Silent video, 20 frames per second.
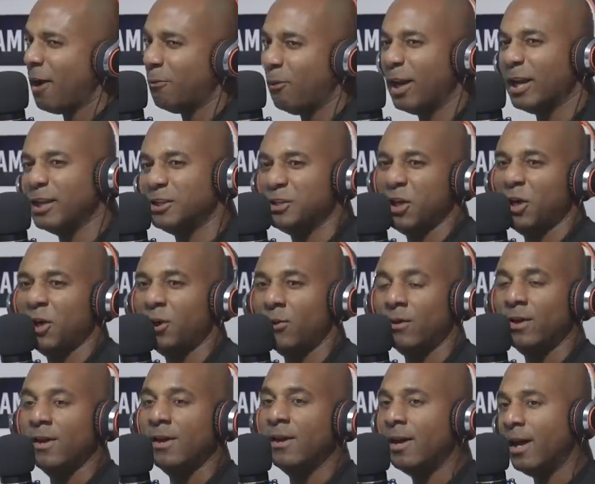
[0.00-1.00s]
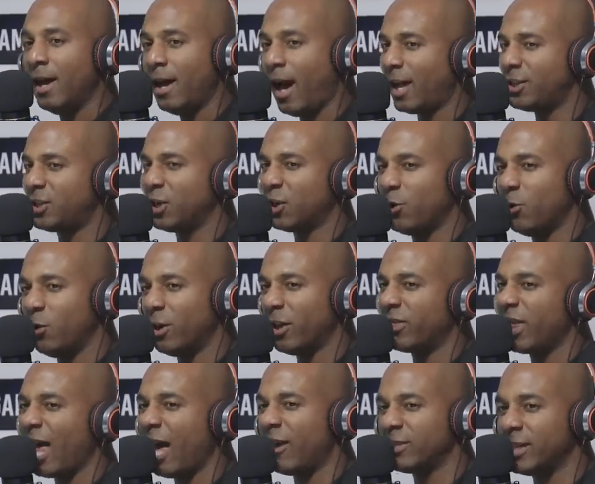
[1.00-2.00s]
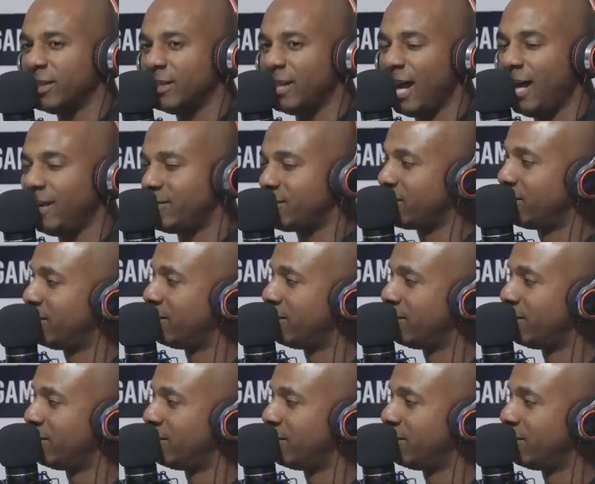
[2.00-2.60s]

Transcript: I wanted you. I took you on a thousand dates.